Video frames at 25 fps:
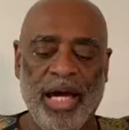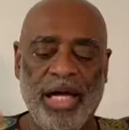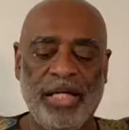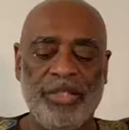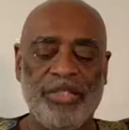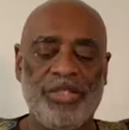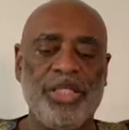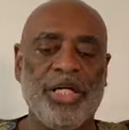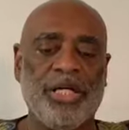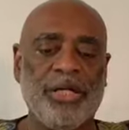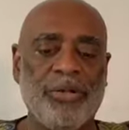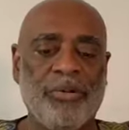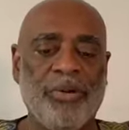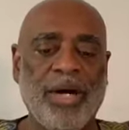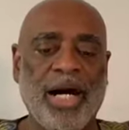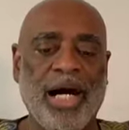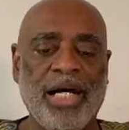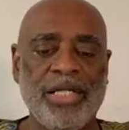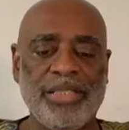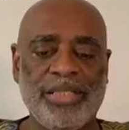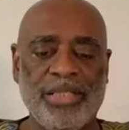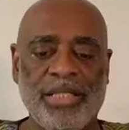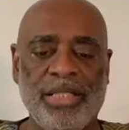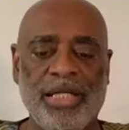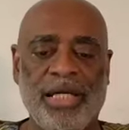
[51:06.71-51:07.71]
And
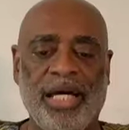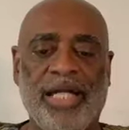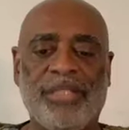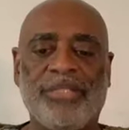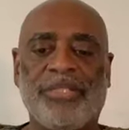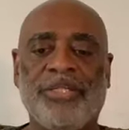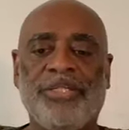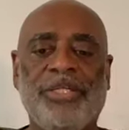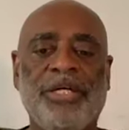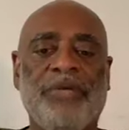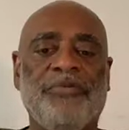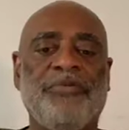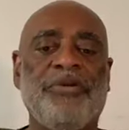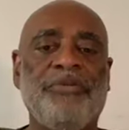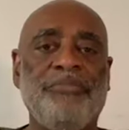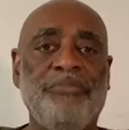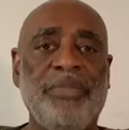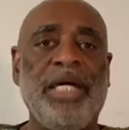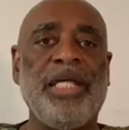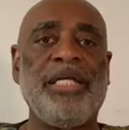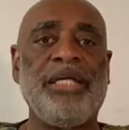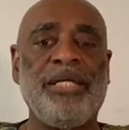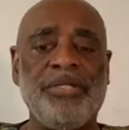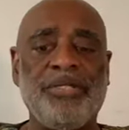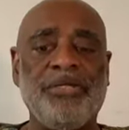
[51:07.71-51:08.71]
generosity has a different
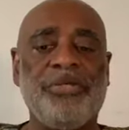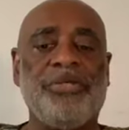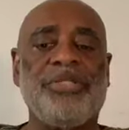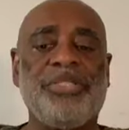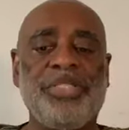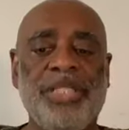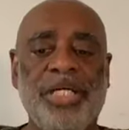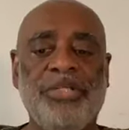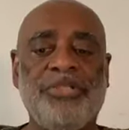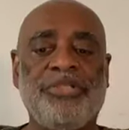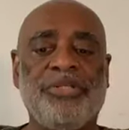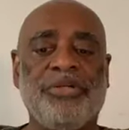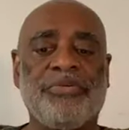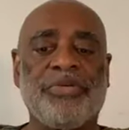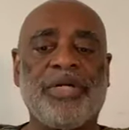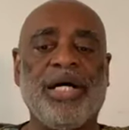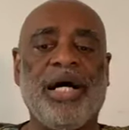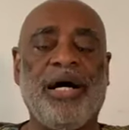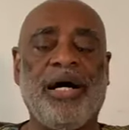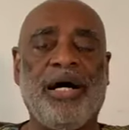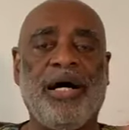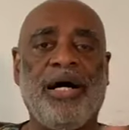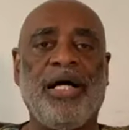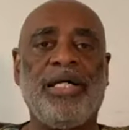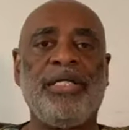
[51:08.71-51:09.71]
meaning to a teacher of
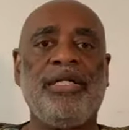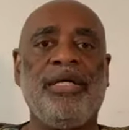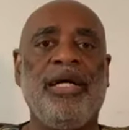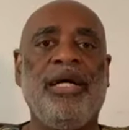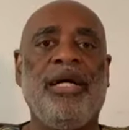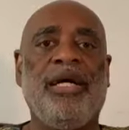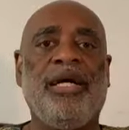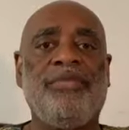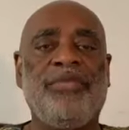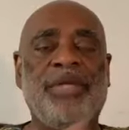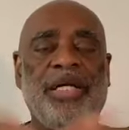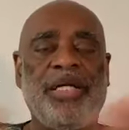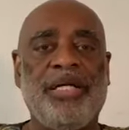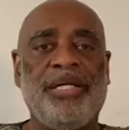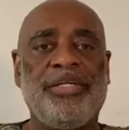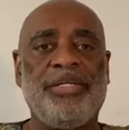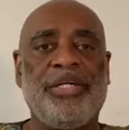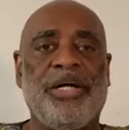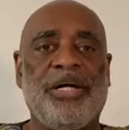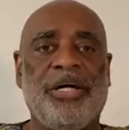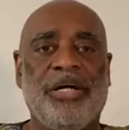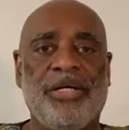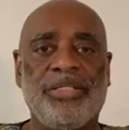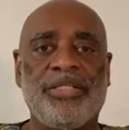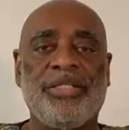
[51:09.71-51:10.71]
God than it
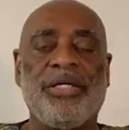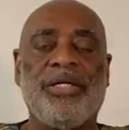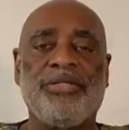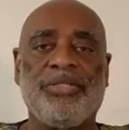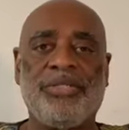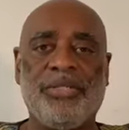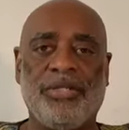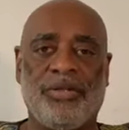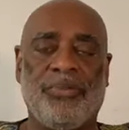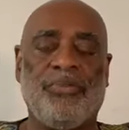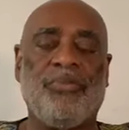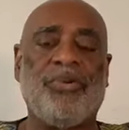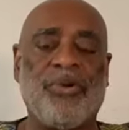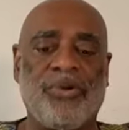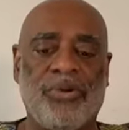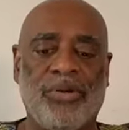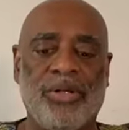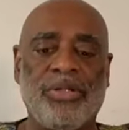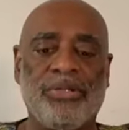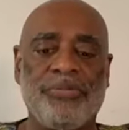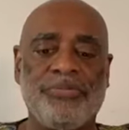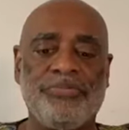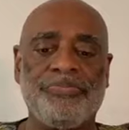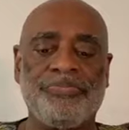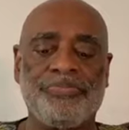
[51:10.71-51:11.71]
does to the
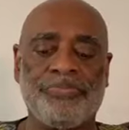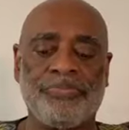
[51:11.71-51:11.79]
world.